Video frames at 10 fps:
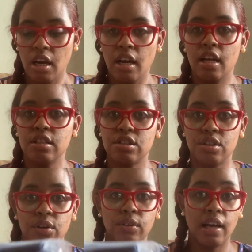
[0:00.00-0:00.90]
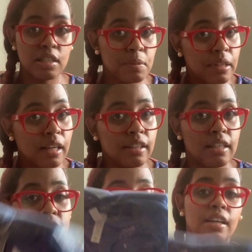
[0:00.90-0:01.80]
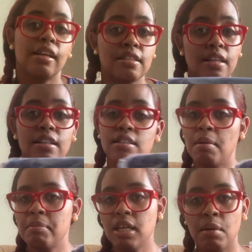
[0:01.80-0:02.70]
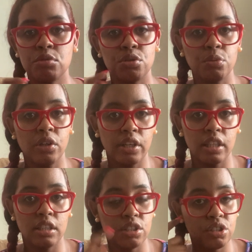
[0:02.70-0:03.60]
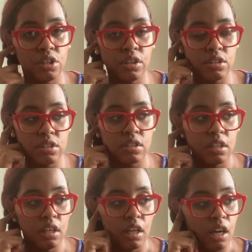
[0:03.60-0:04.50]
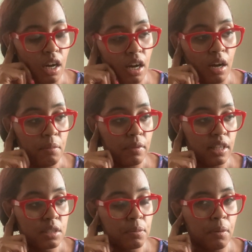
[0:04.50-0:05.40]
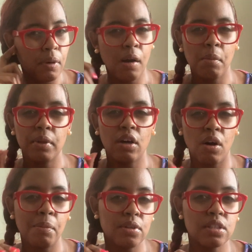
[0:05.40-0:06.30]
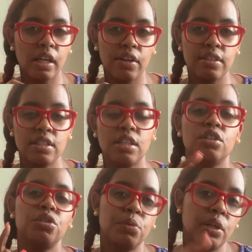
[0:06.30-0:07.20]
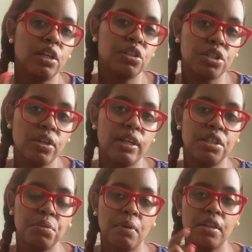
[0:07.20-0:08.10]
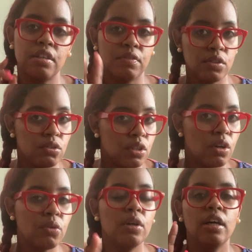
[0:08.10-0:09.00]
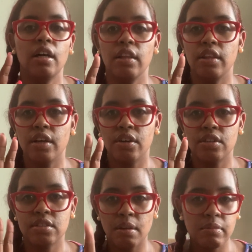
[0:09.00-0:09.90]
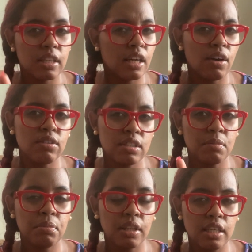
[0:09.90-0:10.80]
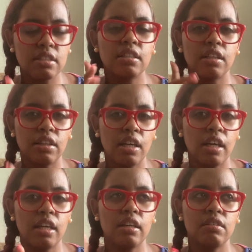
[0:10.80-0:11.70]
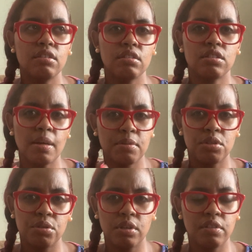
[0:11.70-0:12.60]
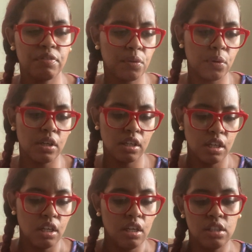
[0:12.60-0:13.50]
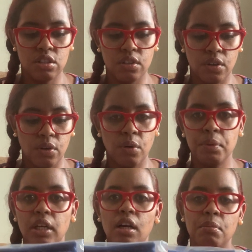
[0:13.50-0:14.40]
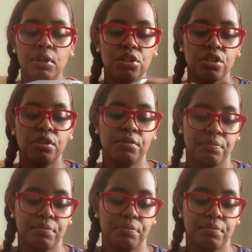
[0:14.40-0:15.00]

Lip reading: And so last but not least, like I said, sometimes you will get these shirts. It's probably almost a guarantee that you will get a shirt each month. If you don't, there's something else in place that they substituted for. So opening up my shirt.